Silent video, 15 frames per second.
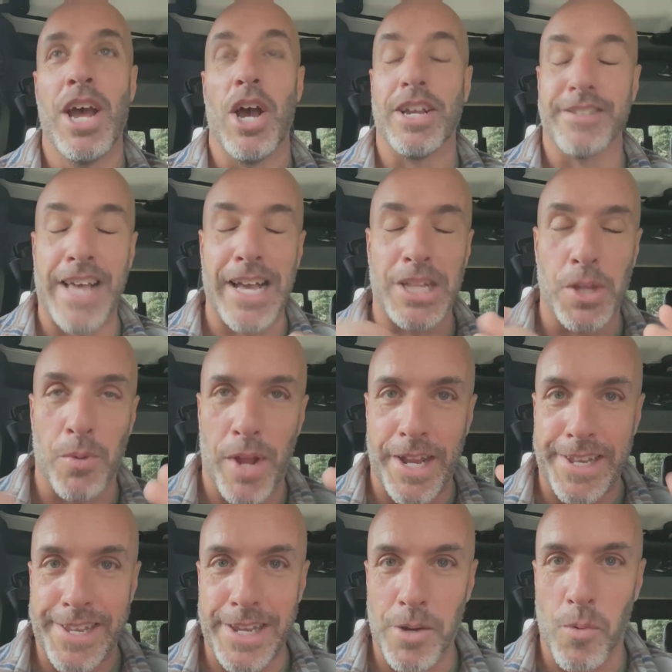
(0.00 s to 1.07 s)
Exactly what I
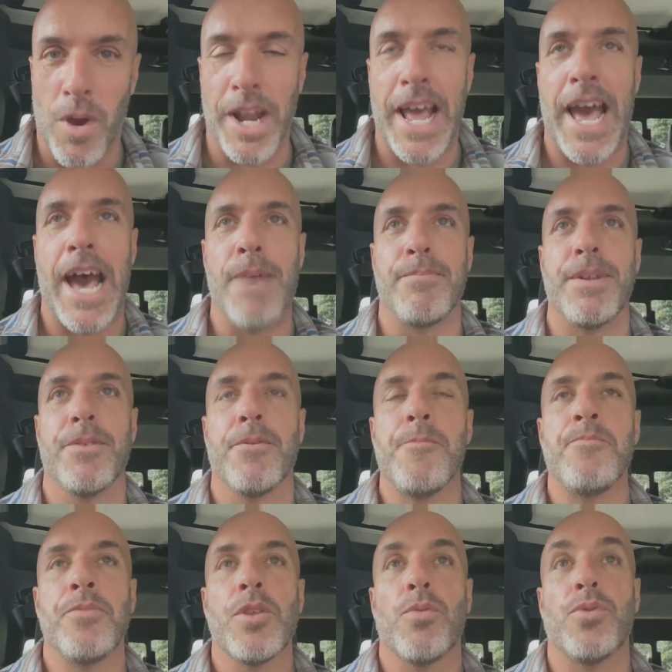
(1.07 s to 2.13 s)
didn't want to happen
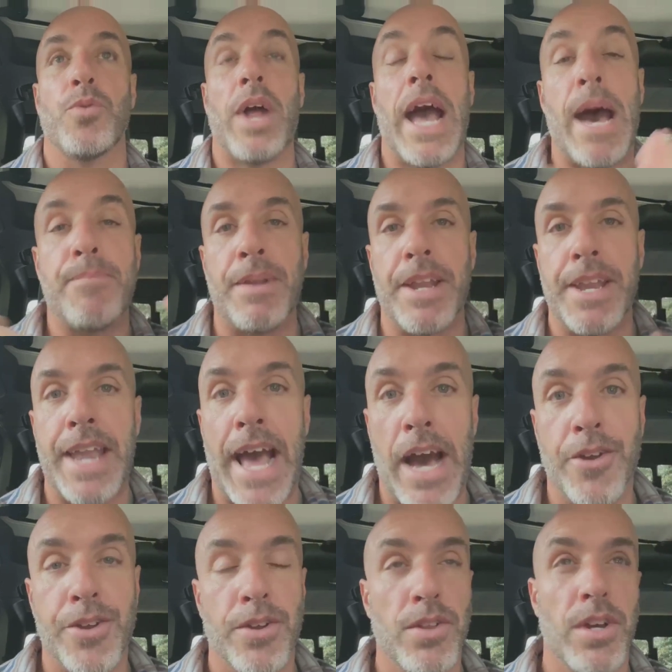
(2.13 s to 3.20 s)
was what happened. And
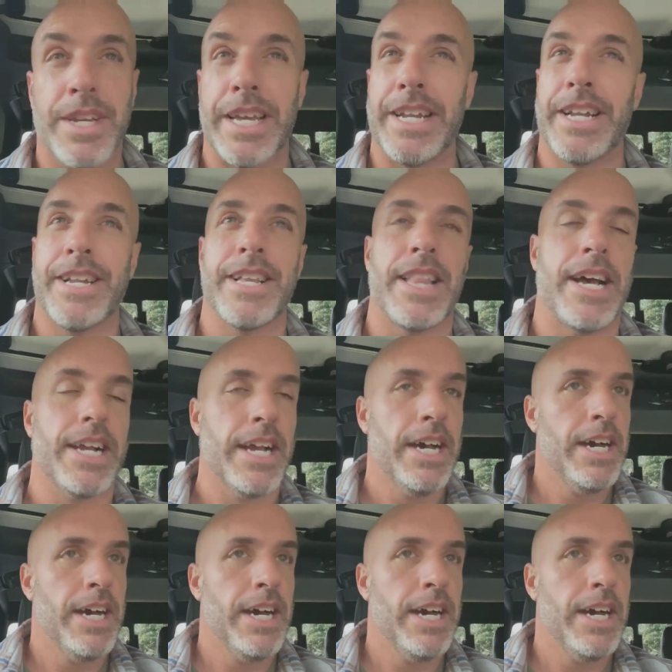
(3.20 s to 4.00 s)
now you're looking and you're like,